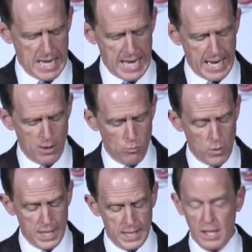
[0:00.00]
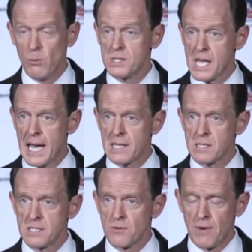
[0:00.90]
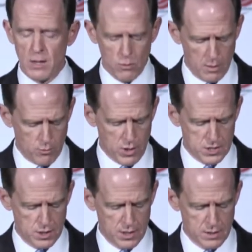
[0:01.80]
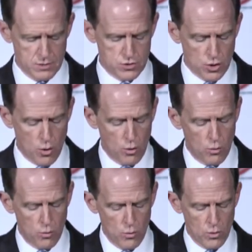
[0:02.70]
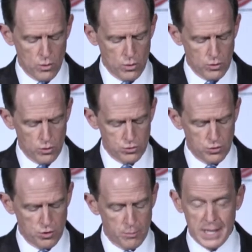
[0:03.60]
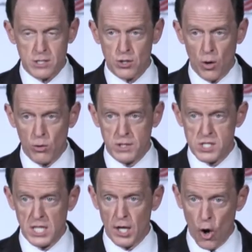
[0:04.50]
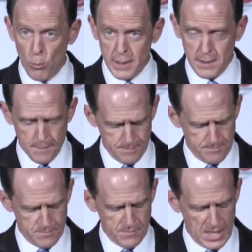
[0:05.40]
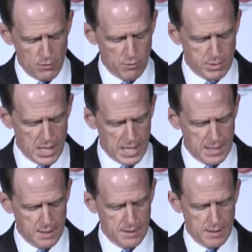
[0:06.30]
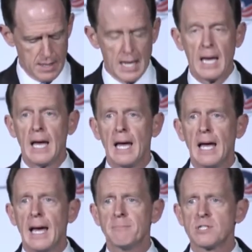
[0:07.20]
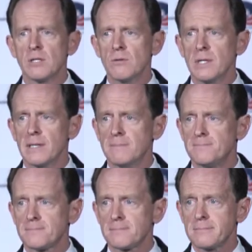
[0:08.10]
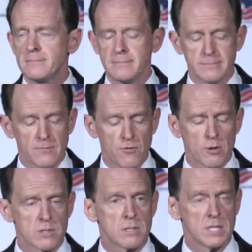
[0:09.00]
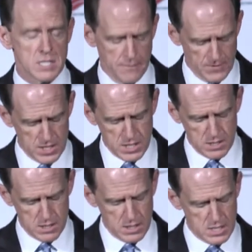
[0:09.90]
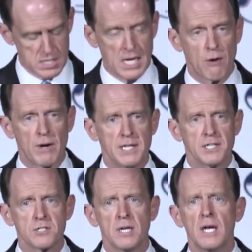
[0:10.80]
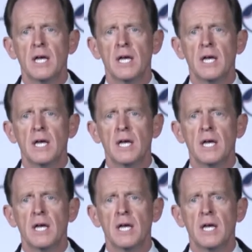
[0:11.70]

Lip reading: And when he was asked as a follow-up question, "So you'll do your best to hold the seat open?" he replied, "Absolutely." Folks, this is outrageous.